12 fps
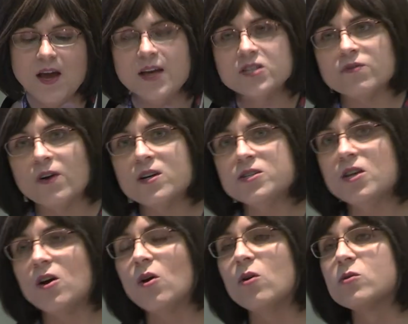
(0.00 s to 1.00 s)
As far as the
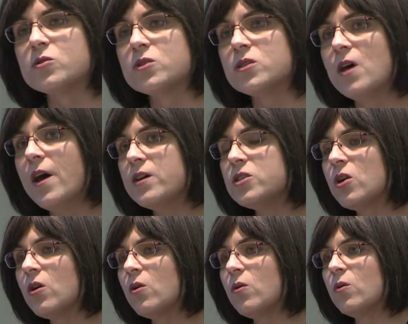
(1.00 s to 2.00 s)
hosts,
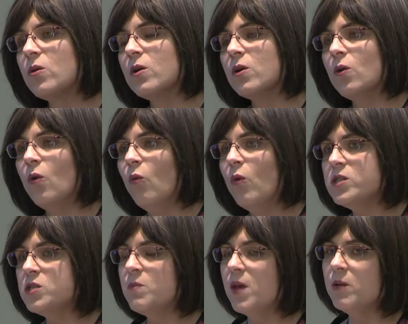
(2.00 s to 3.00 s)
so
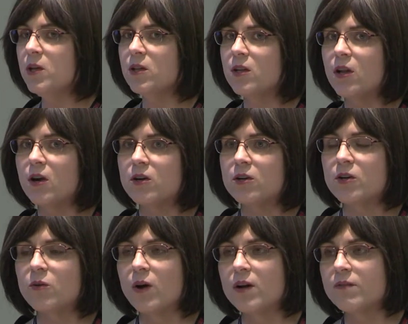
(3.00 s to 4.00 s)
what's maybe a little harder to
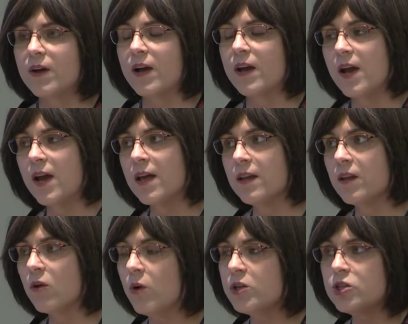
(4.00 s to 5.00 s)
quantify, and the
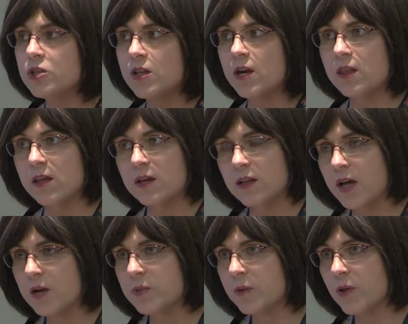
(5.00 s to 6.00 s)
question that I think a lot
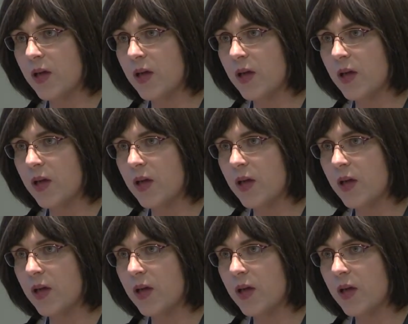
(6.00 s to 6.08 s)
of people